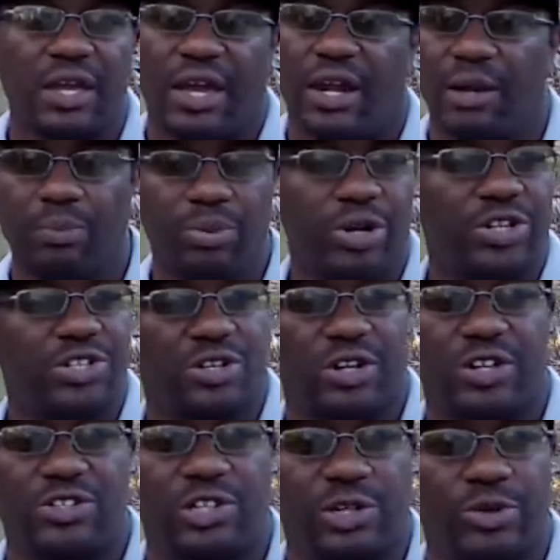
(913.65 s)
And I'm pretty sure
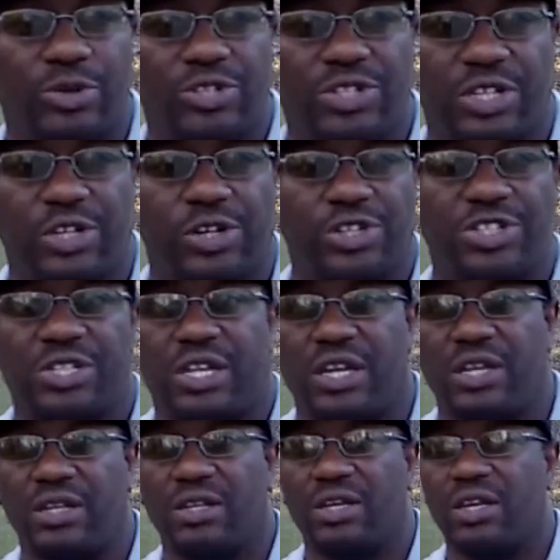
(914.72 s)
there's lures in your
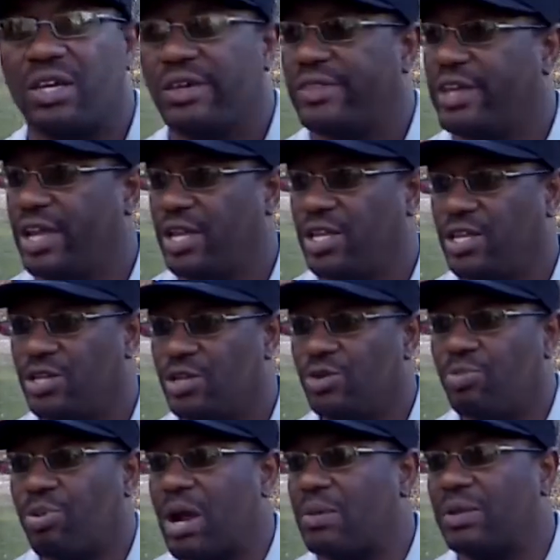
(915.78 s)
state that you
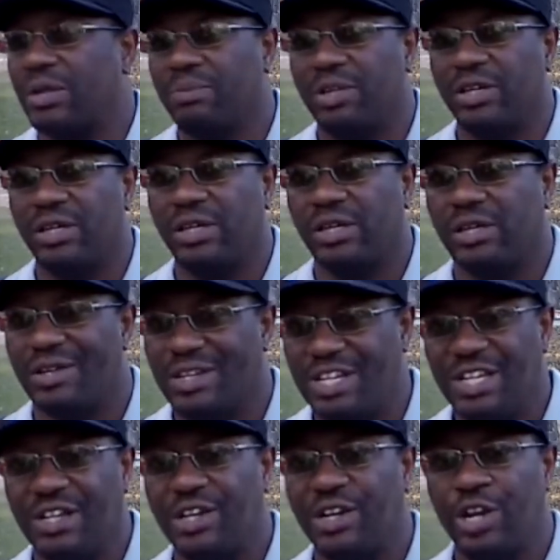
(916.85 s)
probably
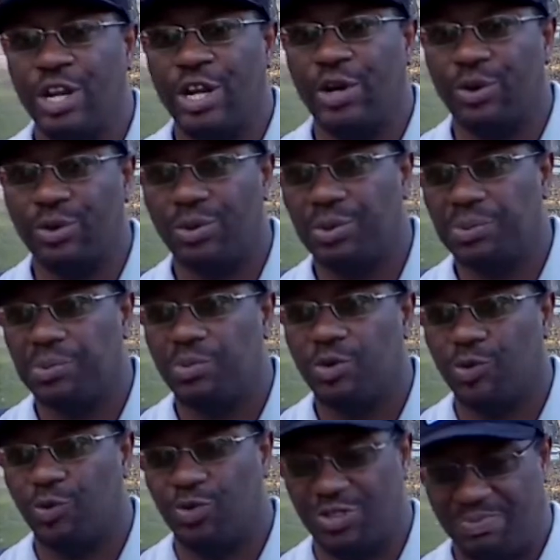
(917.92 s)
didn't know
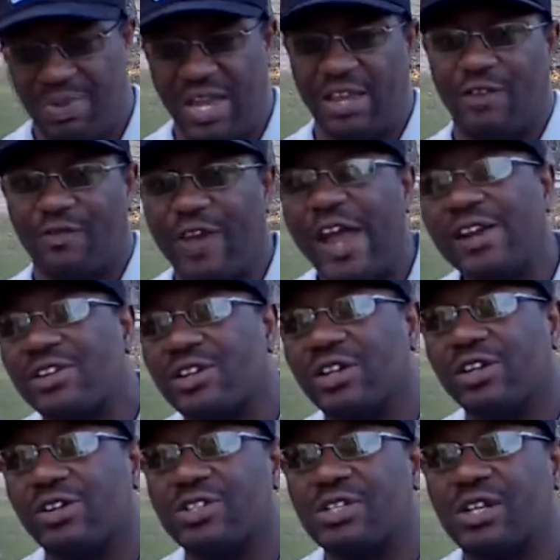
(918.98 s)
was manufactured in
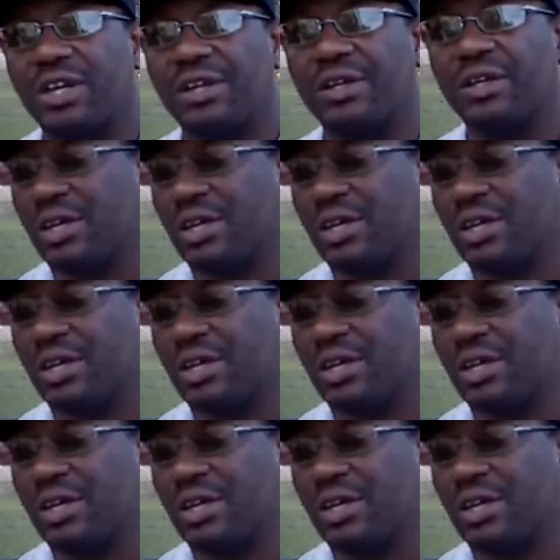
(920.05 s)
your state